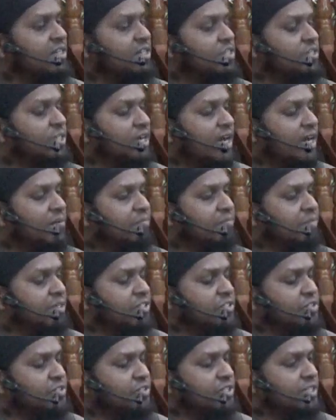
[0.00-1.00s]
Should I
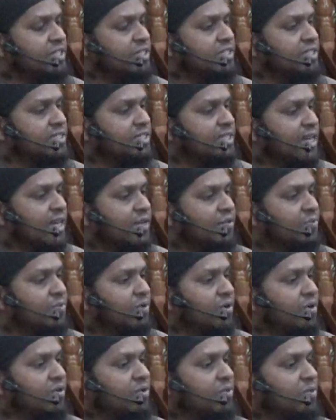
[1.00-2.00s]
prostrate to that
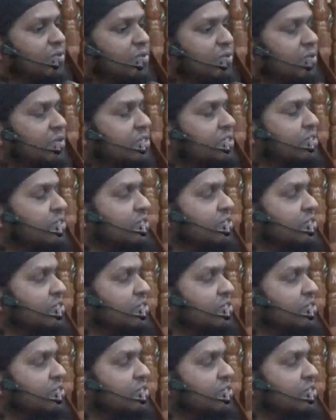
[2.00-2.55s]
one who was